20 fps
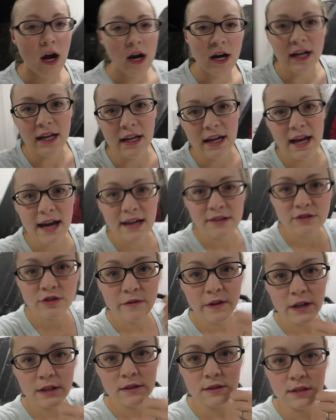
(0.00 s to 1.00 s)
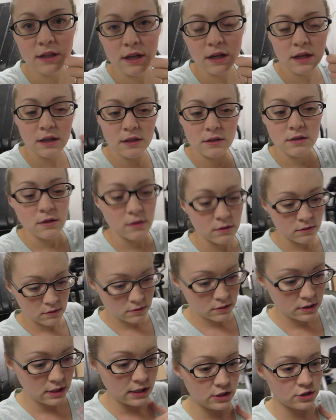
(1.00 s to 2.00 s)
All right, Atrovent done,
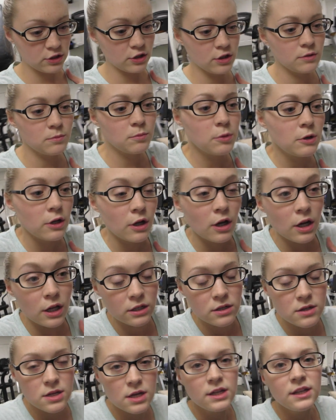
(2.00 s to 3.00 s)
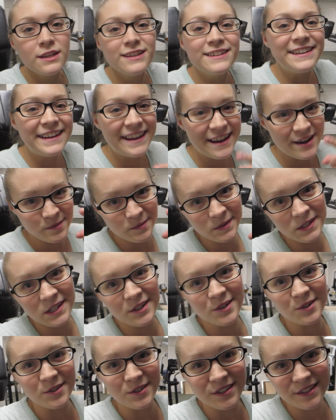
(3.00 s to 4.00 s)
t-shirt put on. Now I'm gonna
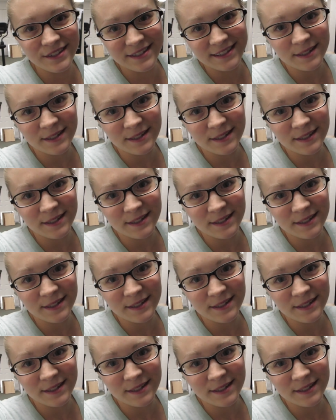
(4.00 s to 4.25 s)
go do the